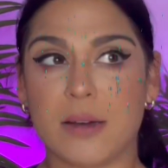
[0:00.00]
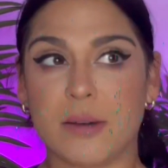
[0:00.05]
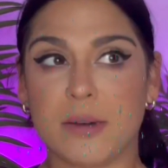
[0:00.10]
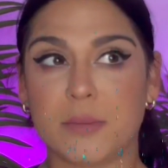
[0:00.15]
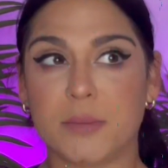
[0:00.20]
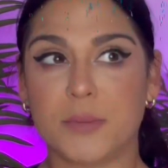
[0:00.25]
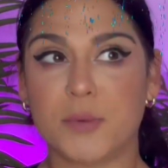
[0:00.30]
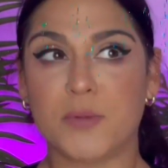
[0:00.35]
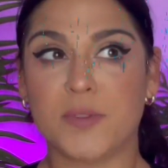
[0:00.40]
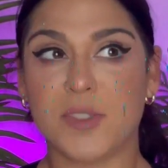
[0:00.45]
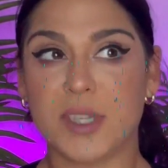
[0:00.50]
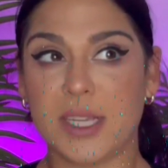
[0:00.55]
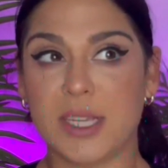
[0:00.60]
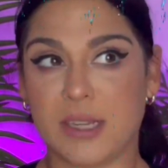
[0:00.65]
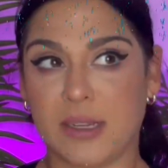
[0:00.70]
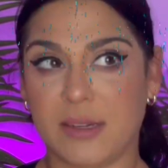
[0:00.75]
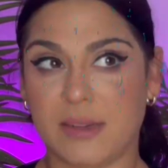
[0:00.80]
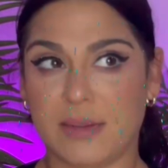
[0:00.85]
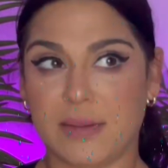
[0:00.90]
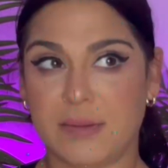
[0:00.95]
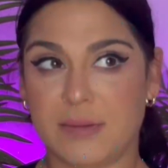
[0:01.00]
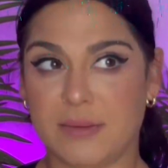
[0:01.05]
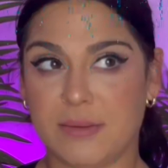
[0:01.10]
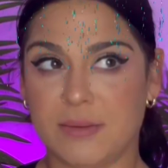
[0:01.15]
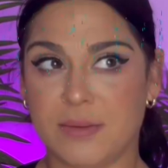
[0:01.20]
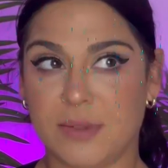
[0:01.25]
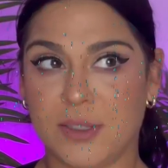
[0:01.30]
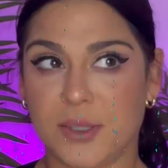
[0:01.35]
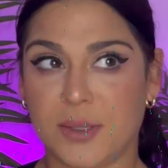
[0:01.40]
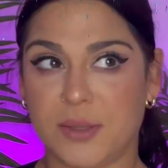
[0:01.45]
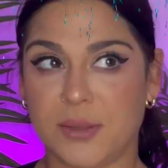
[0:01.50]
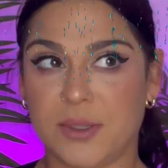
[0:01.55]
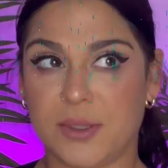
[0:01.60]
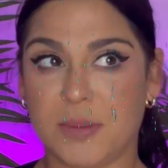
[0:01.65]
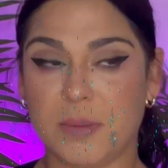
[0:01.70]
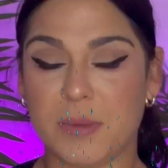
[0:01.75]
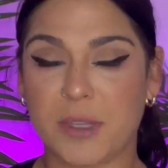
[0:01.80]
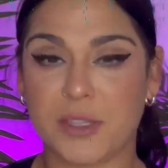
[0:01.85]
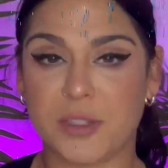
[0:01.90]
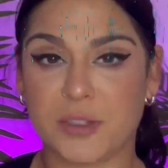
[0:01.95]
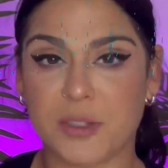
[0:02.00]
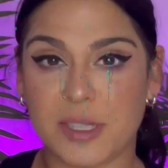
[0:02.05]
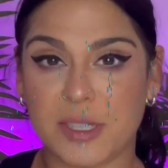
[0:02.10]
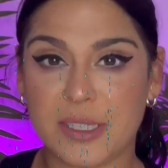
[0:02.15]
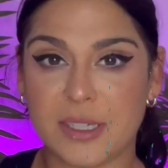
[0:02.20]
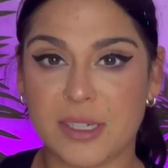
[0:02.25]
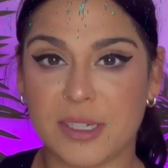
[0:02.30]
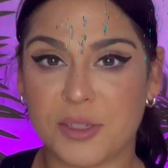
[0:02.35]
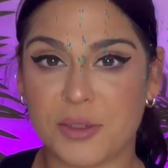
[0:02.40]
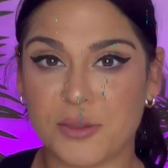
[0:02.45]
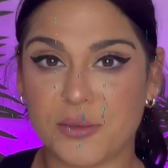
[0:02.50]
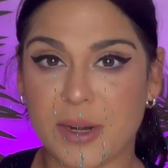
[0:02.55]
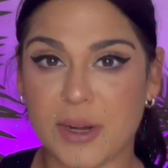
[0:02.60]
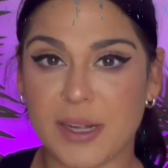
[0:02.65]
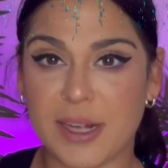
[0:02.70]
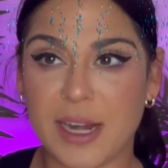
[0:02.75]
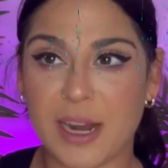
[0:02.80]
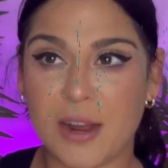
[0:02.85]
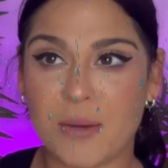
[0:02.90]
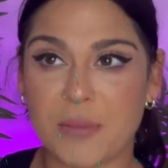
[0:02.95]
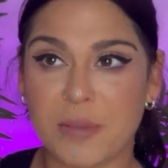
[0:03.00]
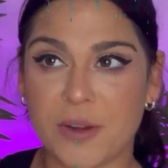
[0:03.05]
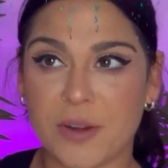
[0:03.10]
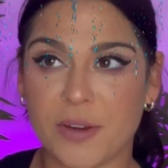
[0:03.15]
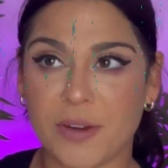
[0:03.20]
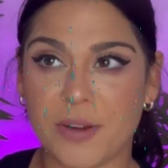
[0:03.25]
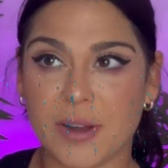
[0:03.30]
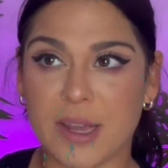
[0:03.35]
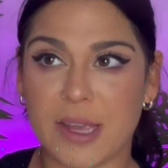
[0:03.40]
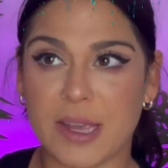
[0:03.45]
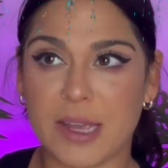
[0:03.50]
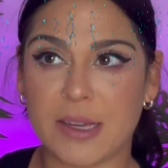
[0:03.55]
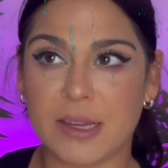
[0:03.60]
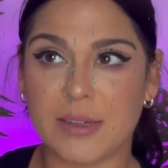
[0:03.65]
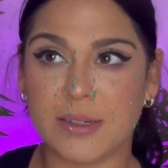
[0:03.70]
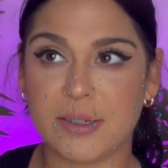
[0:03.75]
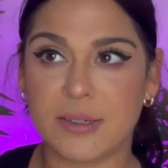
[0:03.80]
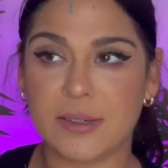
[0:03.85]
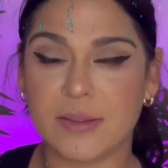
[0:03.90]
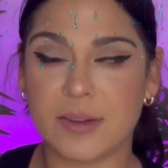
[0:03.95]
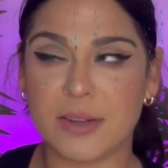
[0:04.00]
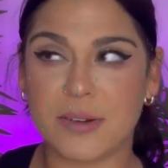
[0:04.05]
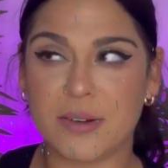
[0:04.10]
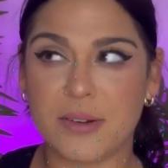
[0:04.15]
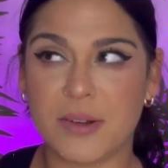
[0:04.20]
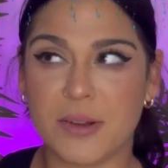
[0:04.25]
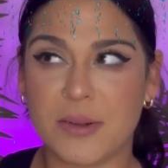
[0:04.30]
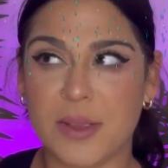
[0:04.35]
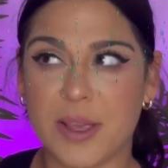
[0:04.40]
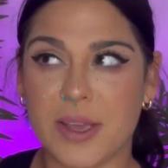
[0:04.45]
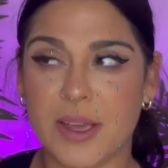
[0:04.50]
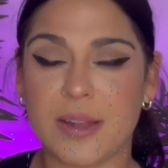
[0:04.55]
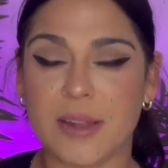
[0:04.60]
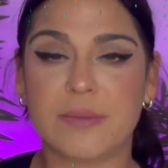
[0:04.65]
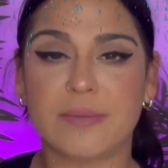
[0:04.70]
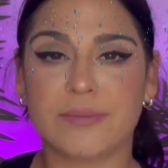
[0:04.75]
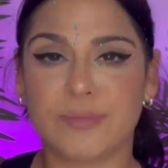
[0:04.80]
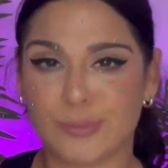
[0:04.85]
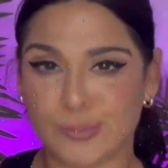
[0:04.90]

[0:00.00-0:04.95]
moves in. So some things you're listening to right now, but you're like, oh, I don't know yet.